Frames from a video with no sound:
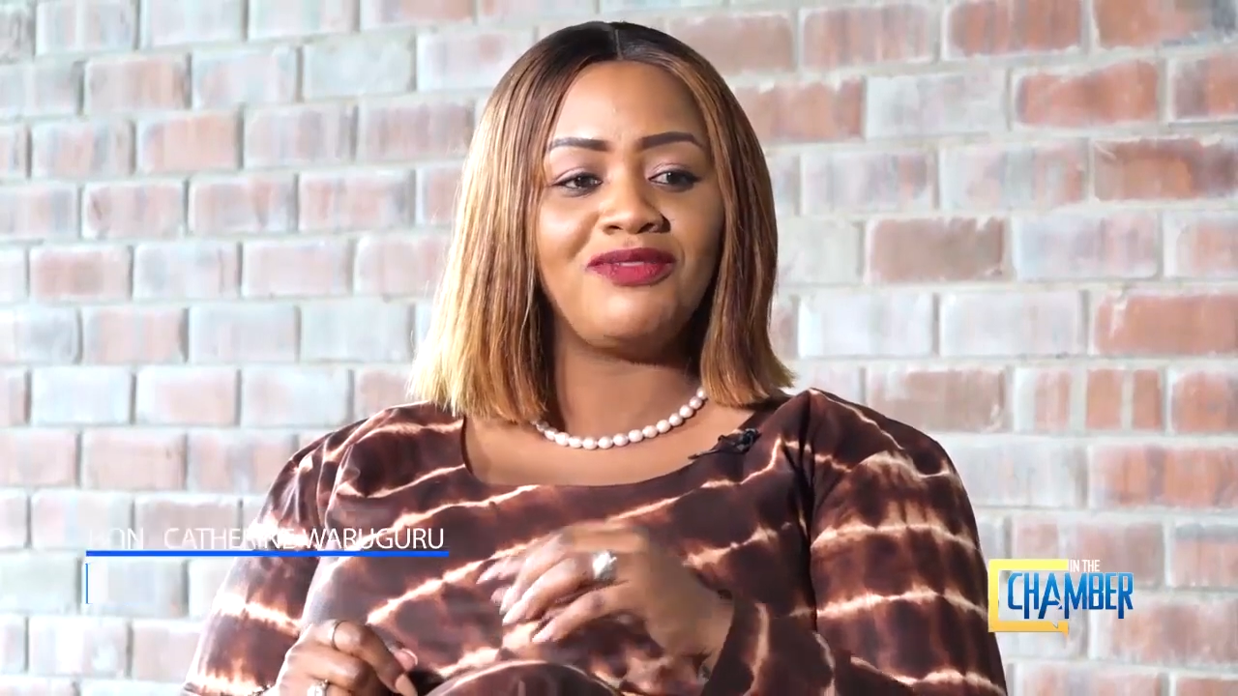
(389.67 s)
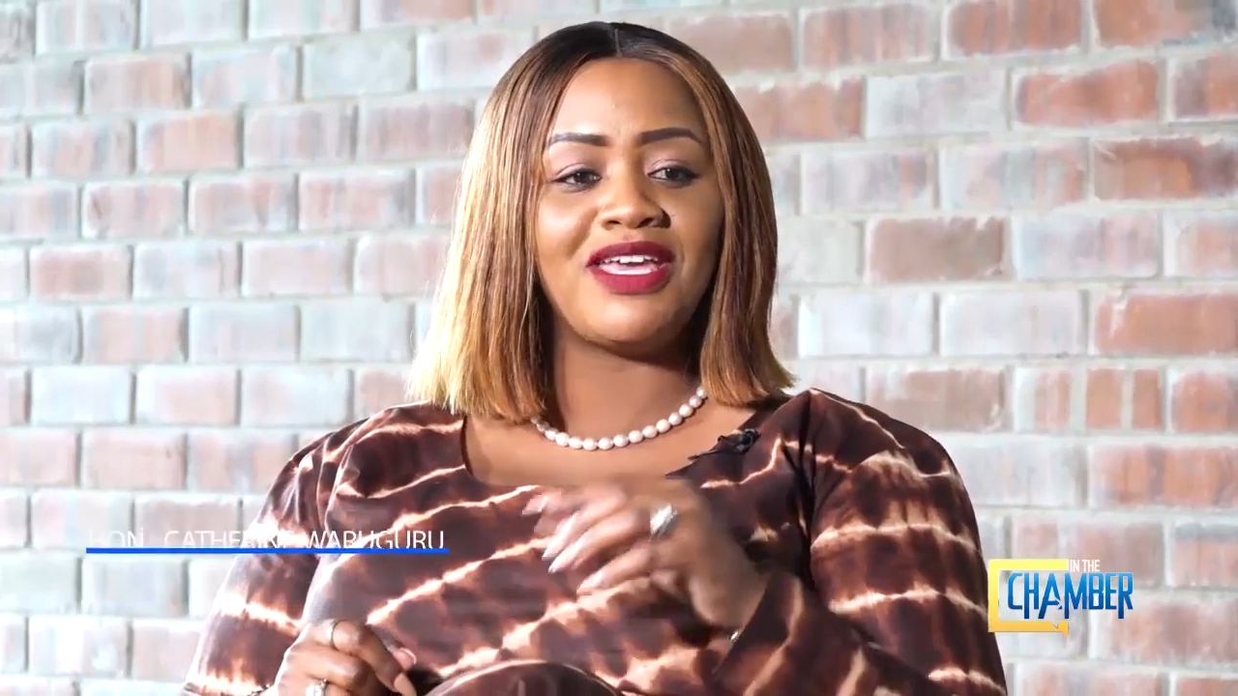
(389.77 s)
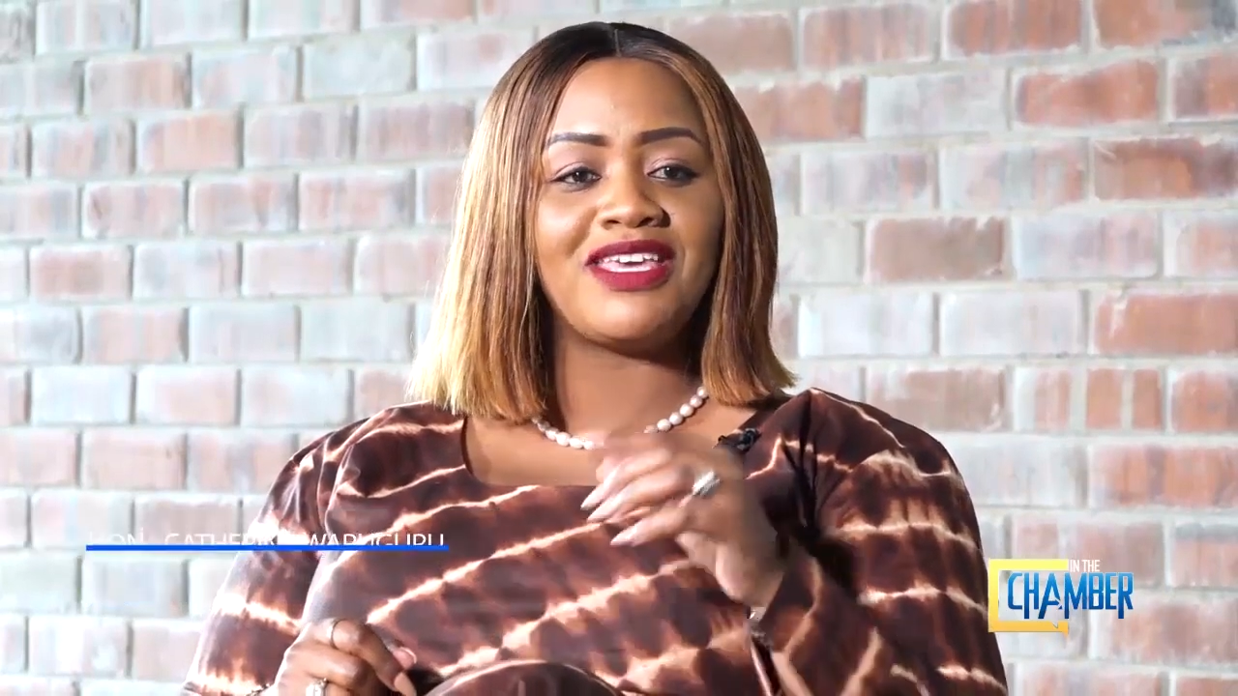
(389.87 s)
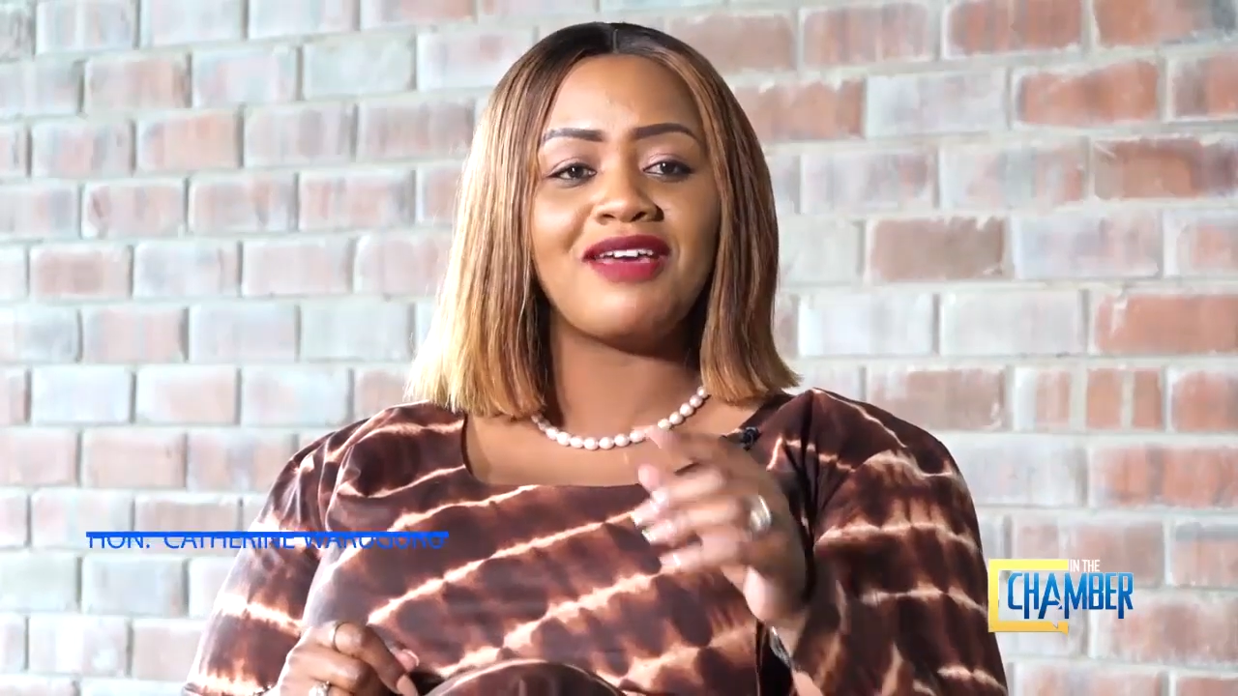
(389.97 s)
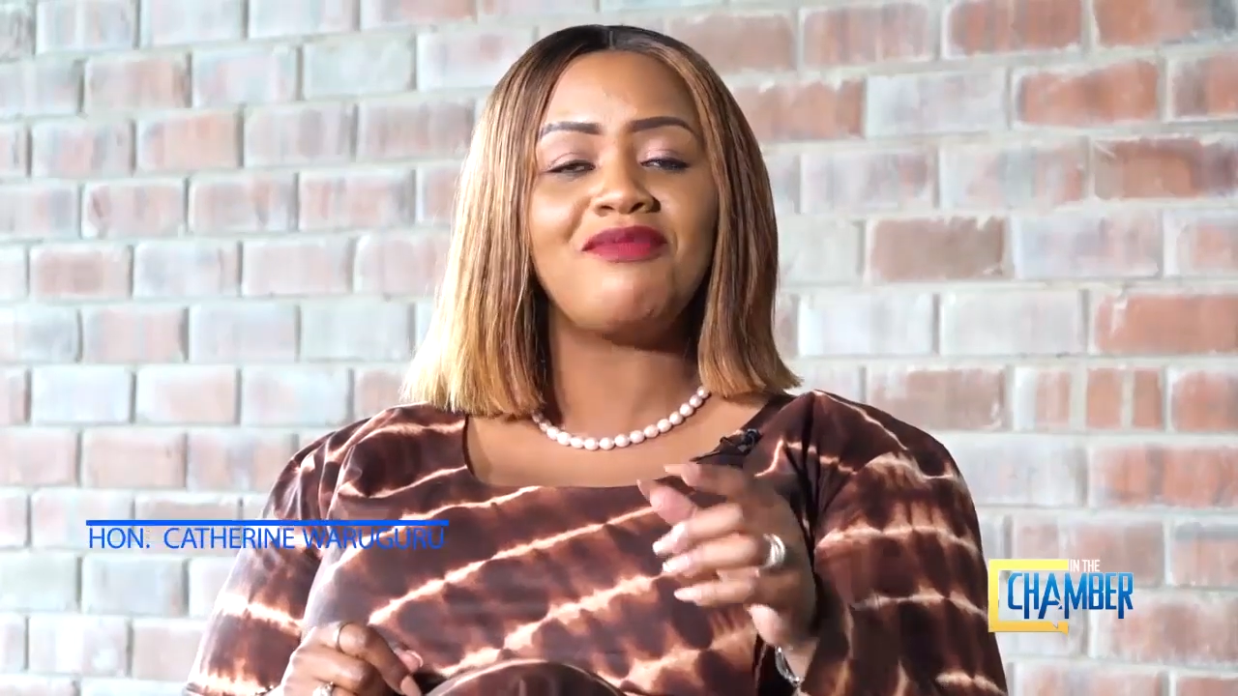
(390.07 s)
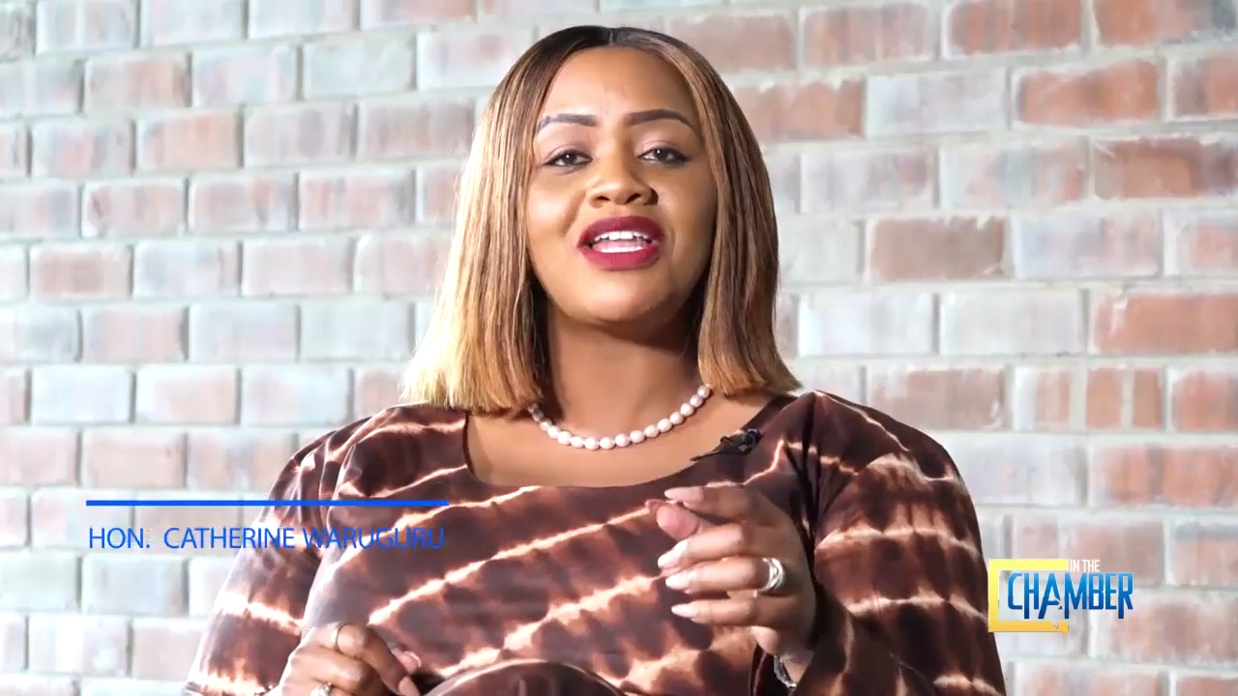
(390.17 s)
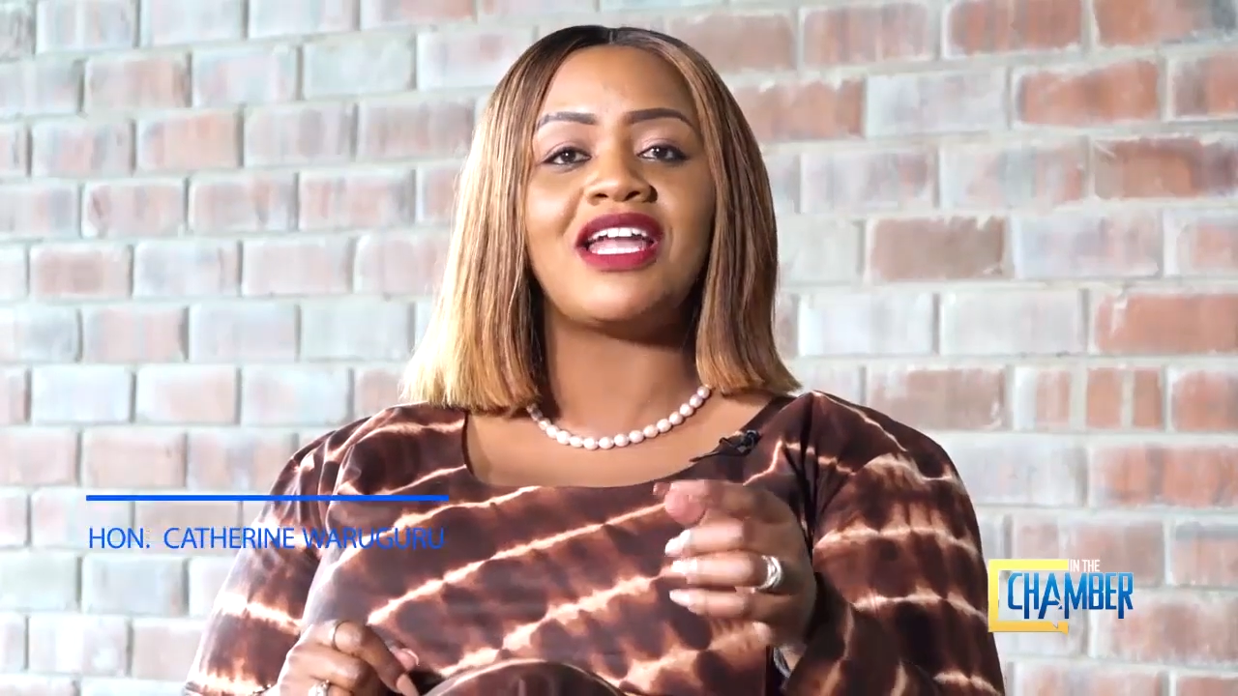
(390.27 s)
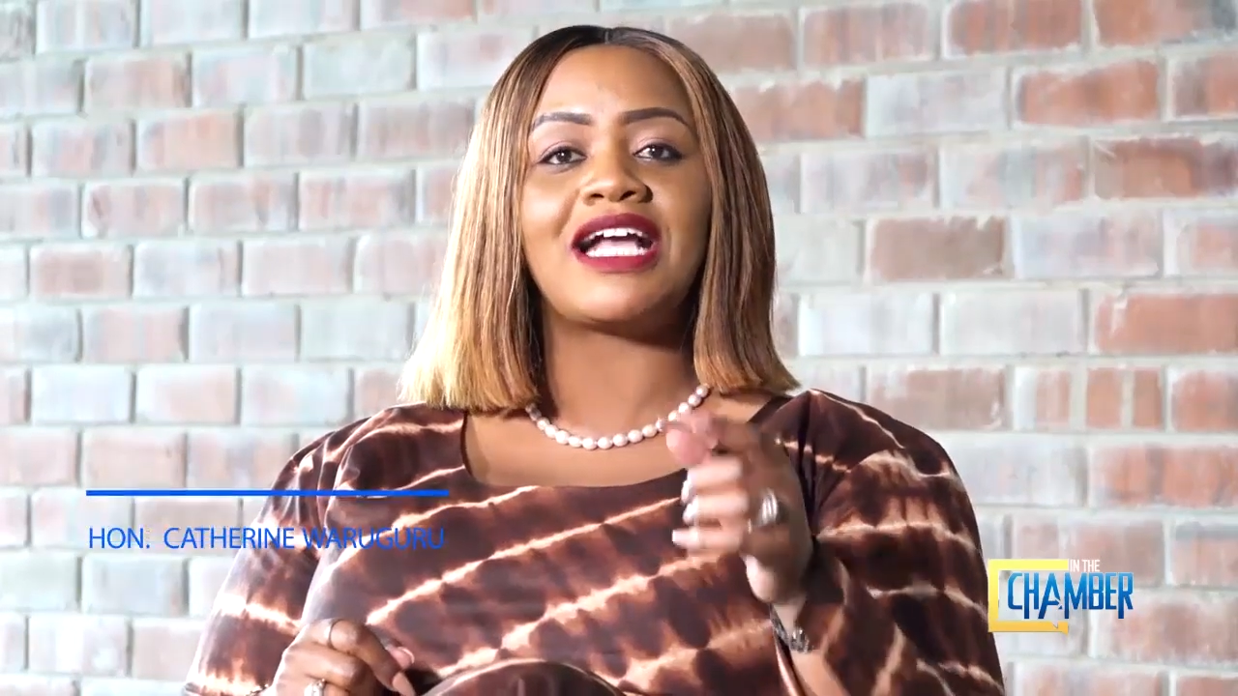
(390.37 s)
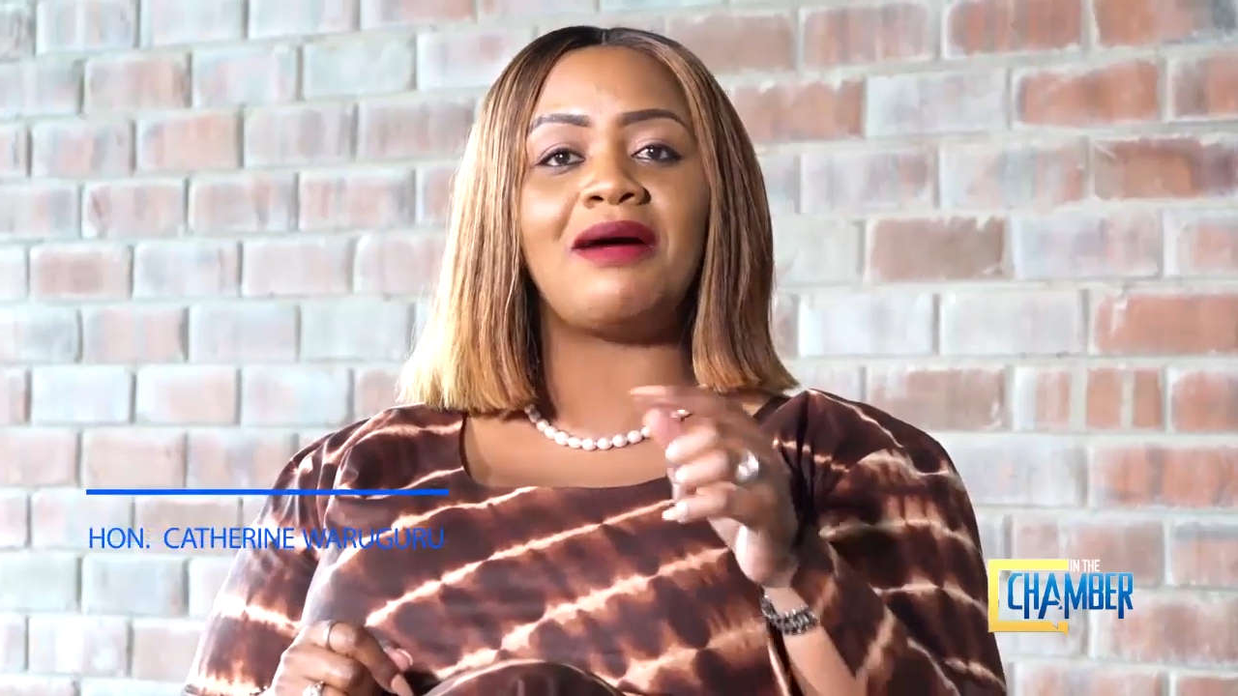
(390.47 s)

they came in and